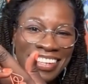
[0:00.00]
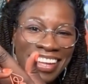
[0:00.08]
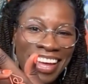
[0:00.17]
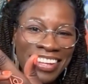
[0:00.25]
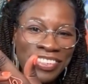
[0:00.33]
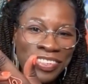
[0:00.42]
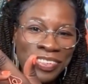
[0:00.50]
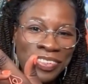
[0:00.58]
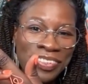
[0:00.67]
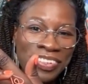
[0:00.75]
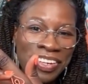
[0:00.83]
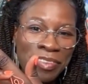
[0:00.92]
I do.
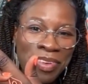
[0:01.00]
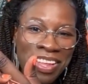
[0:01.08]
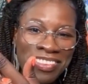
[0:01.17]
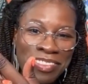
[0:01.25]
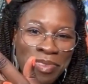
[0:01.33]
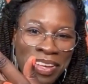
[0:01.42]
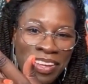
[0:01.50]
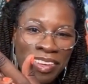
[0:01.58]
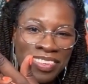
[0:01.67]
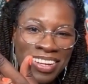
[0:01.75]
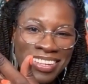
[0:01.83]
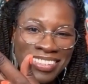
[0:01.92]
And it matches my nail
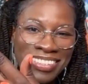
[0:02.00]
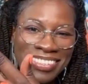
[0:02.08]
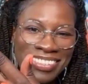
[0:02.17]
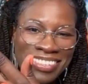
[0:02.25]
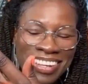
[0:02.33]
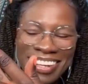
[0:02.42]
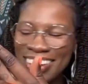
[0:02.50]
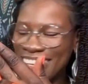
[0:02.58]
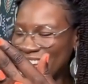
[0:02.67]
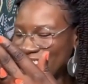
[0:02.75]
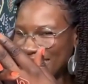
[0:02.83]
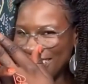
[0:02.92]
polish.
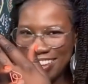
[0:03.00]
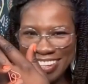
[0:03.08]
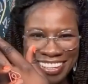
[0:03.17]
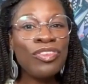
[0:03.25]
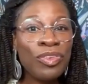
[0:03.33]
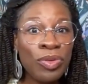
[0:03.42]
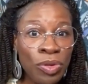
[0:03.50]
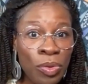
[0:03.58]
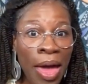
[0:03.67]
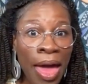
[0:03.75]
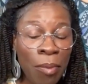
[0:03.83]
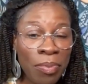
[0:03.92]
Do you
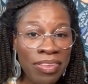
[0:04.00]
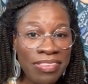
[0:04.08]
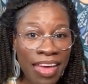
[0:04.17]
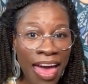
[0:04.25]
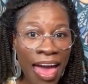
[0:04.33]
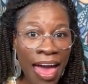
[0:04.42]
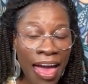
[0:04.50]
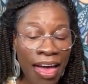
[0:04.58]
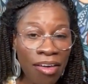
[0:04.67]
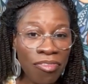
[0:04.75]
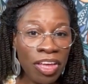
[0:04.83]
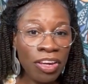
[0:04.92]
happen to
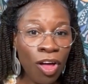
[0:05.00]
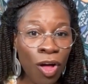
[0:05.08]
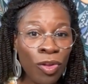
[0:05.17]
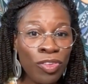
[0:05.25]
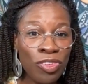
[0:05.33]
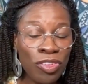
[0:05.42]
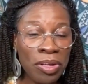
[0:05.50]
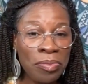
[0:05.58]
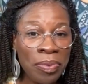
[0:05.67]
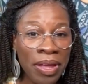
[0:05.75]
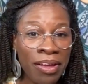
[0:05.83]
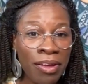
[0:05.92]
have an alternate
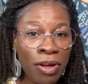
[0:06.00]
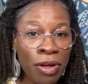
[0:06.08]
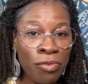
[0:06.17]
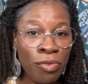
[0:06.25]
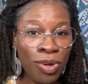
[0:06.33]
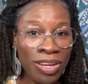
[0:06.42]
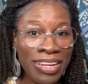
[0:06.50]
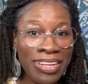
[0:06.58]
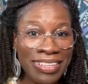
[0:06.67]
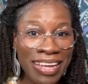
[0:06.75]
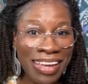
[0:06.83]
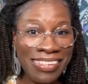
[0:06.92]
pair of reading
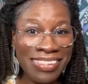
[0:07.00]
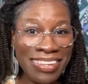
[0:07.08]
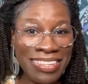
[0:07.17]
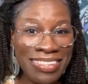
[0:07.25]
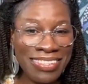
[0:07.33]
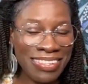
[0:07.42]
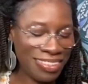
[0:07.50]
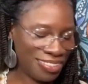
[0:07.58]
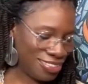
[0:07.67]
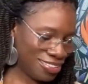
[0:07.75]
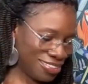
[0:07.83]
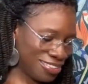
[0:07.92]
glasses?
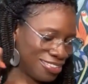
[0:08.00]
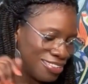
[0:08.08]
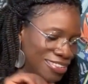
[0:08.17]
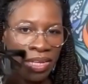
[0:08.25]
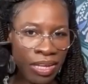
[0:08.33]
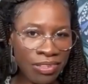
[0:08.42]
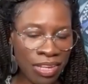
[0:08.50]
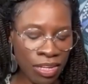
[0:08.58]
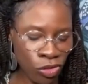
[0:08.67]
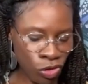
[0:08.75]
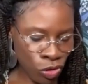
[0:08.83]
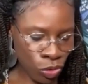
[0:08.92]
Yes, I
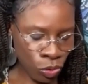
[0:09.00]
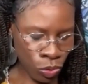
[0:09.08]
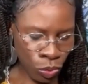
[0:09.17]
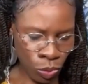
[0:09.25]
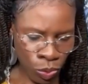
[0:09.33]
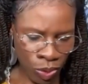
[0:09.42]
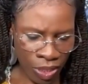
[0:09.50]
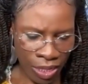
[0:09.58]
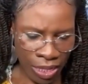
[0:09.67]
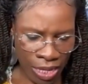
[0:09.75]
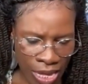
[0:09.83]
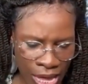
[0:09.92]
do.
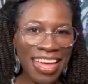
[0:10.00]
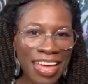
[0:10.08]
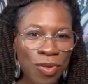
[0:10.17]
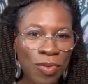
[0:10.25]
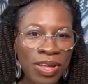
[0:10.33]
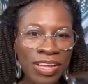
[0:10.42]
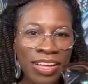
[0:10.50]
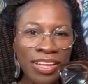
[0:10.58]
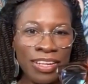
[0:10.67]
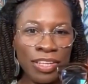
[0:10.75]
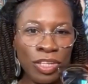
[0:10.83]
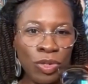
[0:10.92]
And what
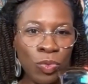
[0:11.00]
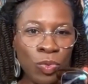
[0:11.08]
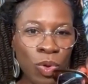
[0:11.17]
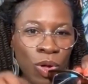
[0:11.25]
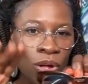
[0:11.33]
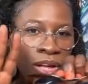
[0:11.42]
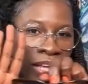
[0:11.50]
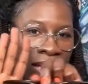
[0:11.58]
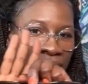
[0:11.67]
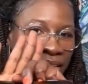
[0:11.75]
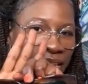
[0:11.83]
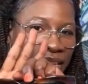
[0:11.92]
color you
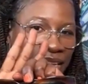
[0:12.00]
want?